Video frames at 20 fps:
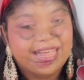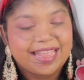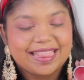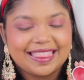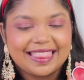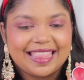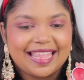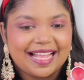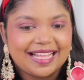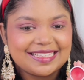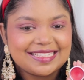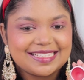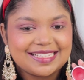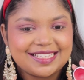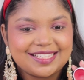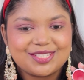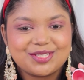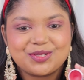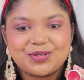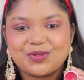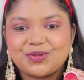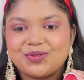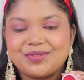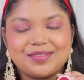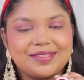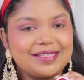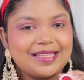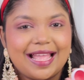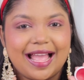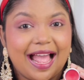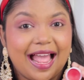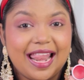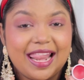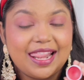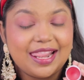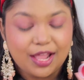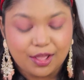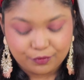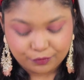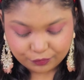That's it. So I
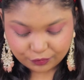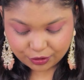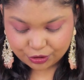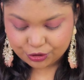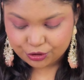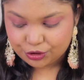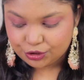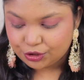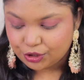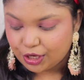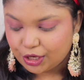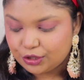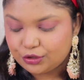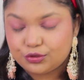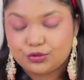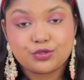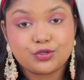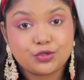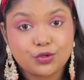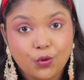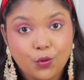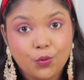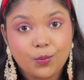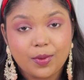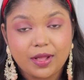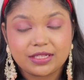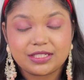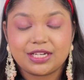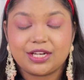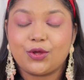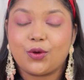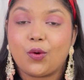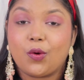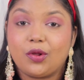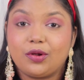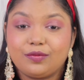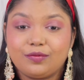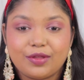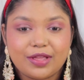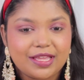love this shade so much, and I
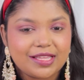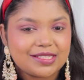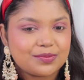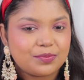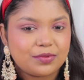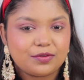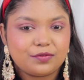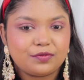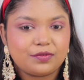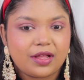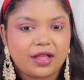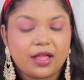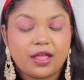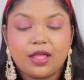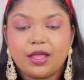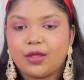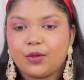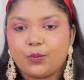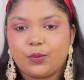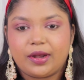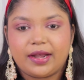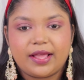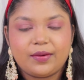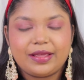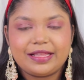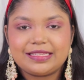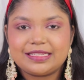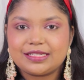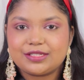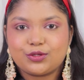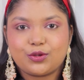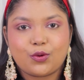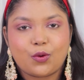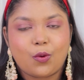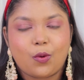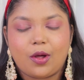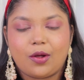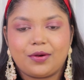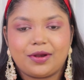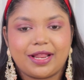always prefer, whenever I just
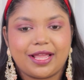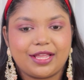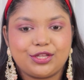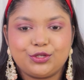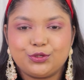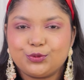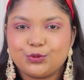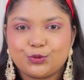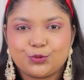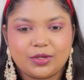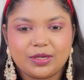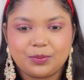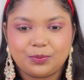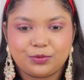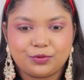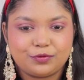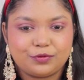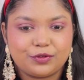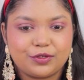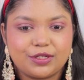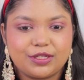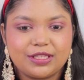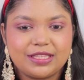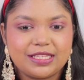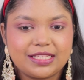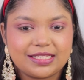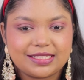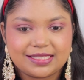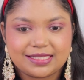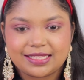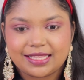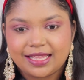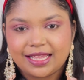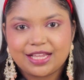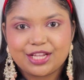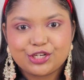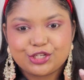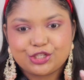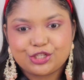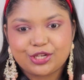go out, I usually prefer this
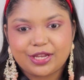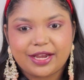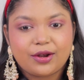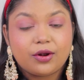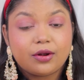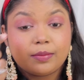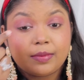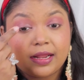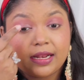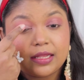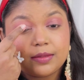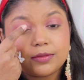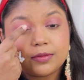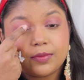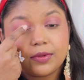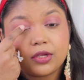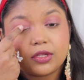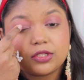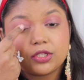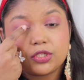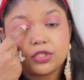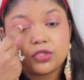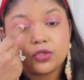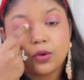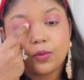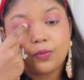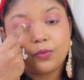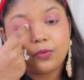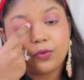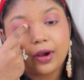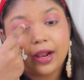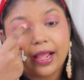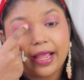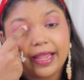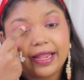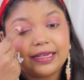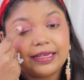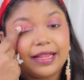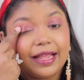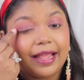shade on my lips because it's so
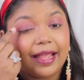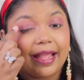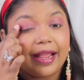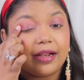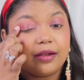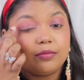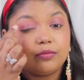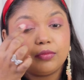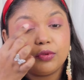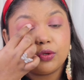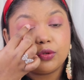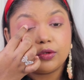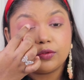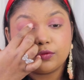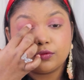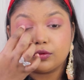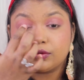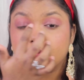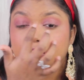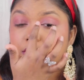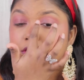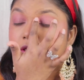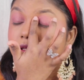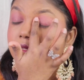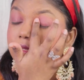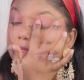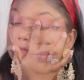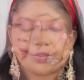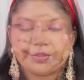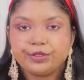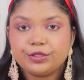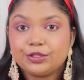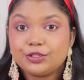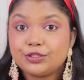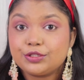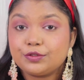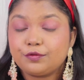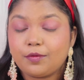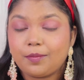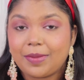bright and beautiful.
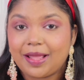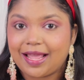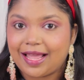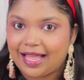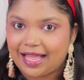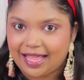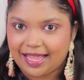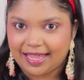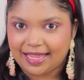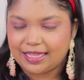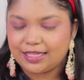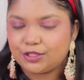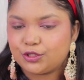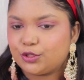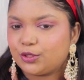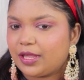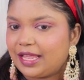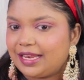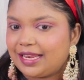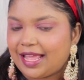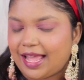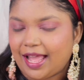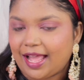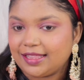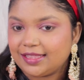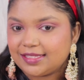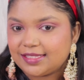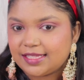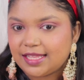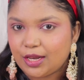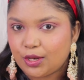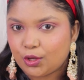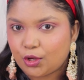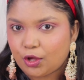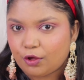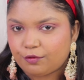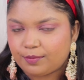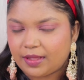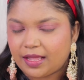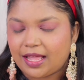So for my eyes, to enhance the
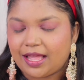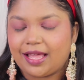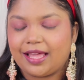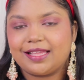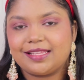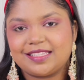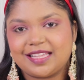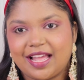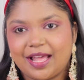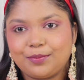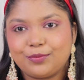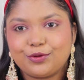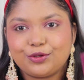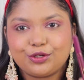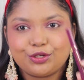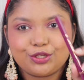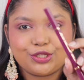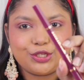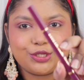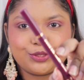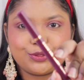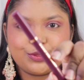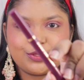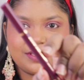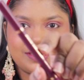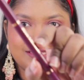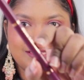look of my eyes, I'm going to use